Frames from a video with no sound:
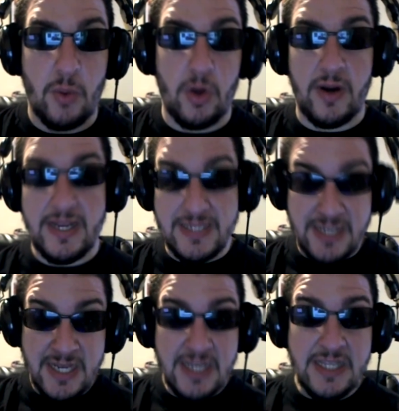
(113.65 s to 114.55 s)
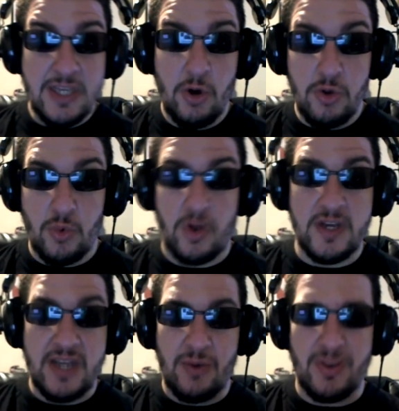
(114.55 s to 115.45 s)
Whereas the old
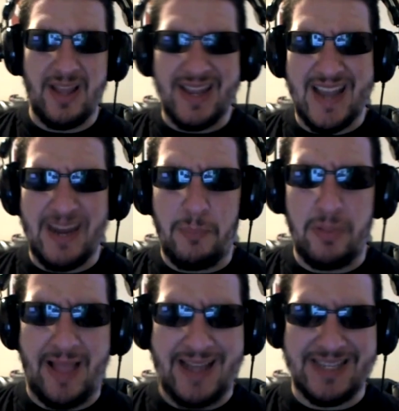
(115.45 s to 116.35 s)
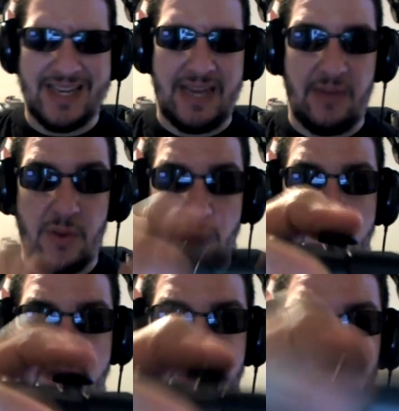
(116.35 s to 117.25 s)
one, they were like kind of plastic, and
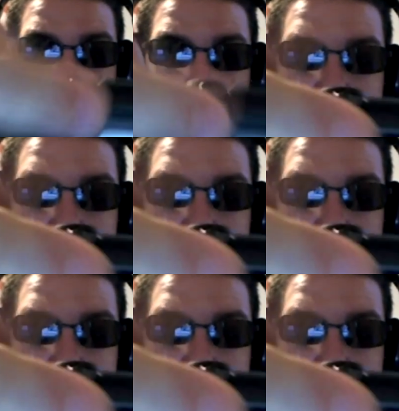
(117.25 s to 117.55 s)
sometimes you would turn and